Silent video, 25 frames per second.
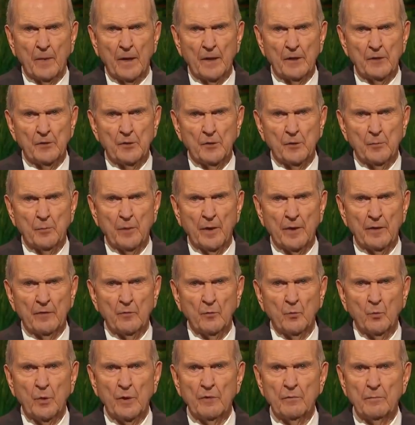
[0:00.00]
My dear
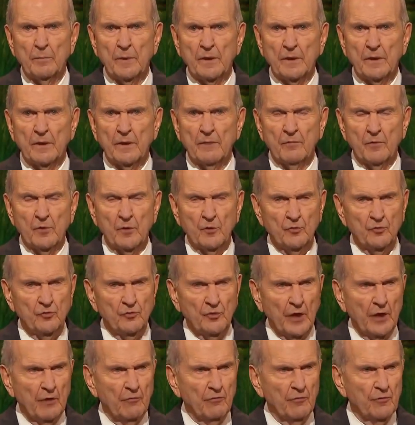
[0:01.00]
brethren, we have been given a
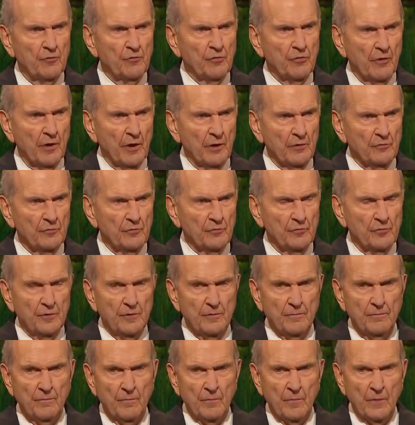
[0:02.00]
sacred
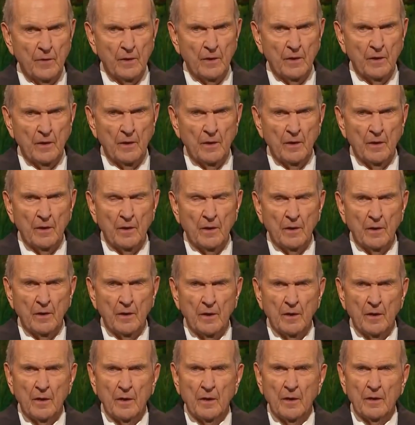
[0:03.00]
trust,
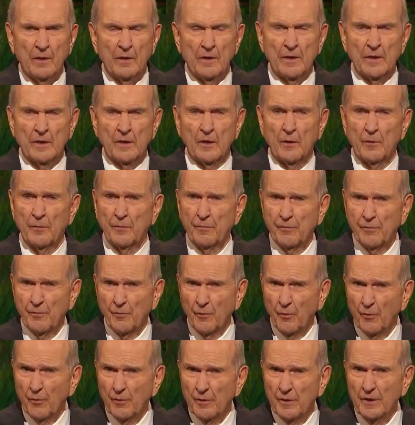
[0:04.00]
the
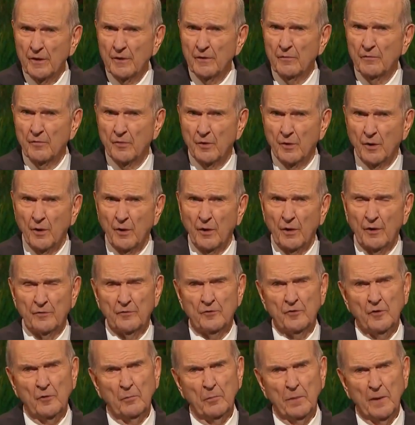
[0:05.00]
authority of
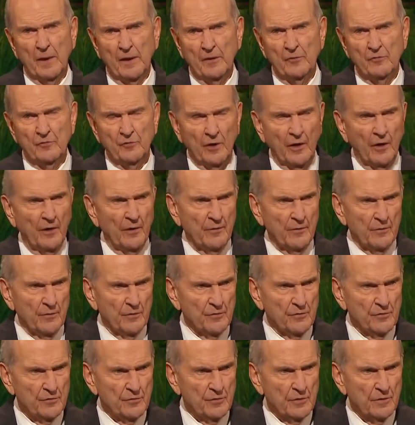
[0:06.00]
God to bless
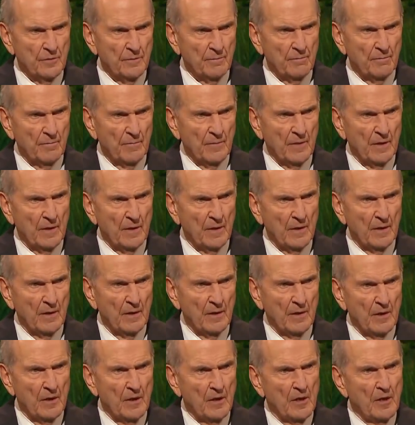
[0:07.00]
others.
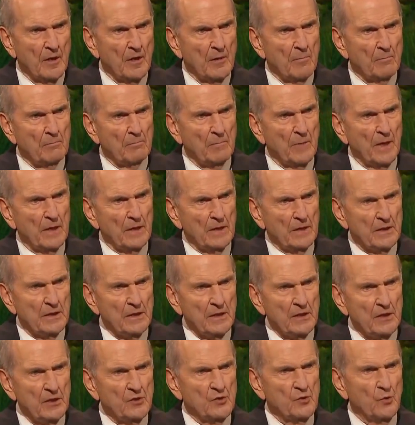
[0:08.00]
May
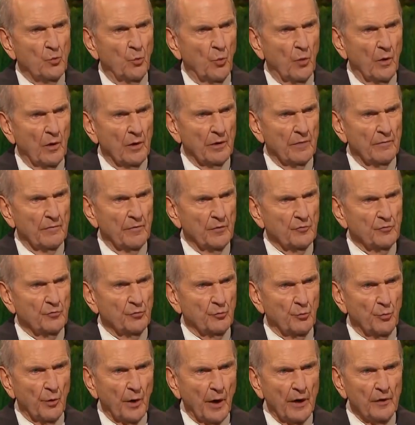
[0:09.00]
each one of
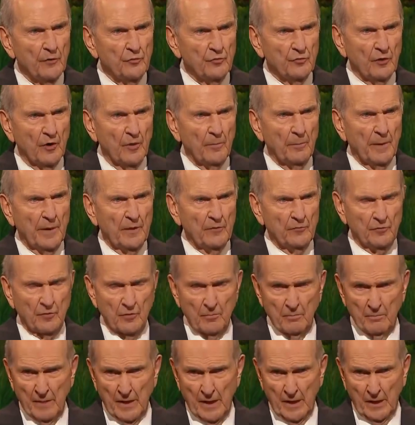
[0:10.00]
us rise up as
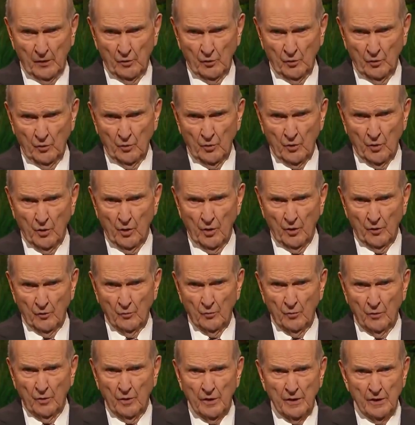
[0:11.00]
the man
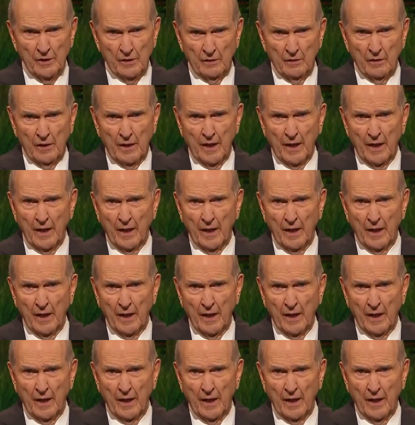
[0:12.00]
God